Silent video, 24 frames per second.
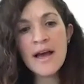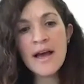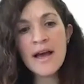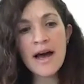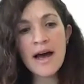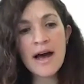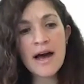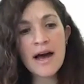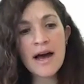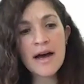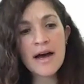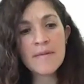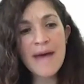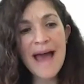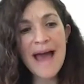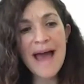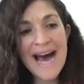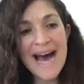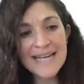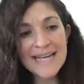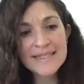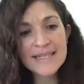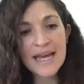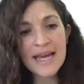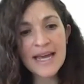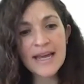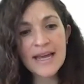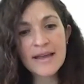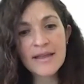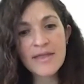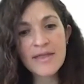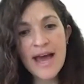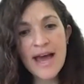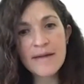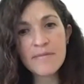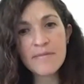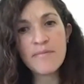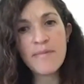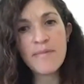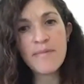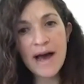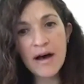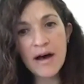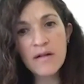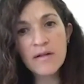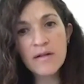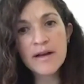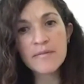asking that
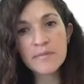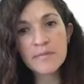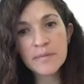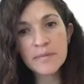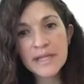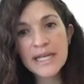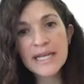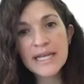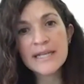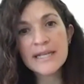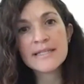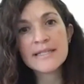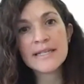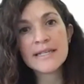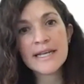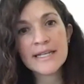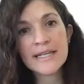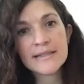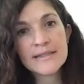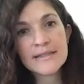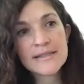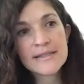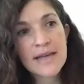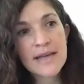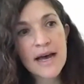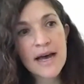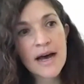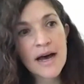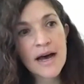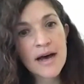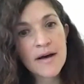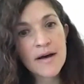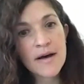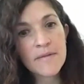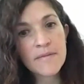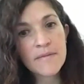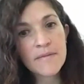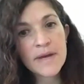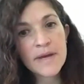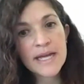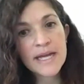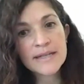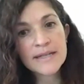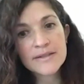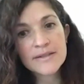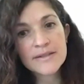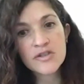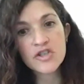Bell complete
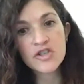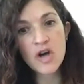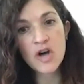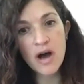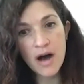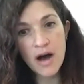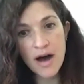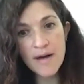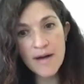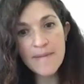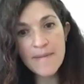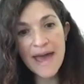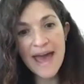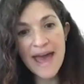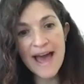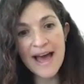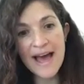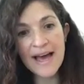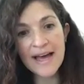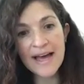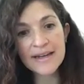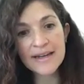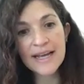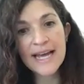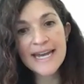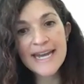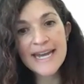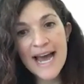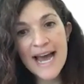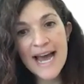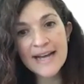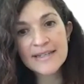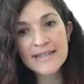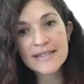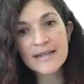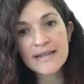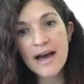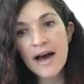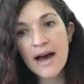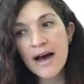its job and connect